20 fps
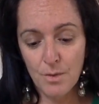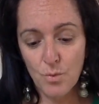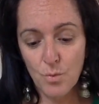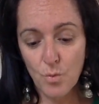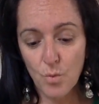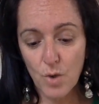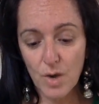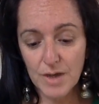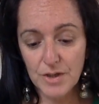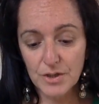
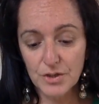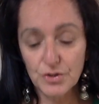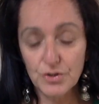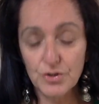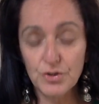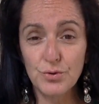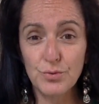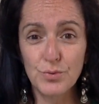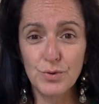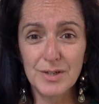what
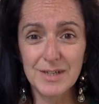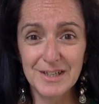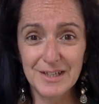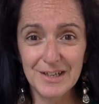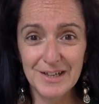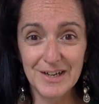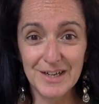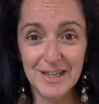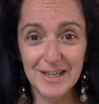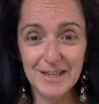you would
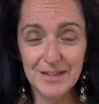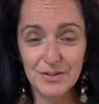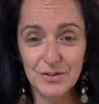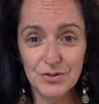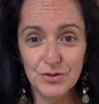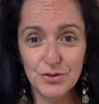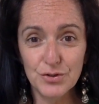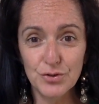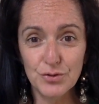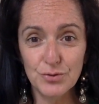like
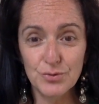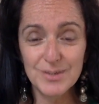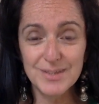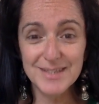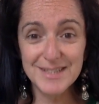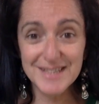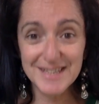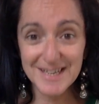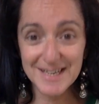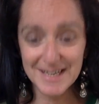to
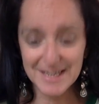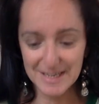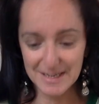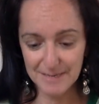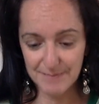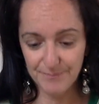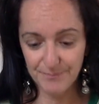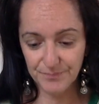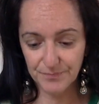see.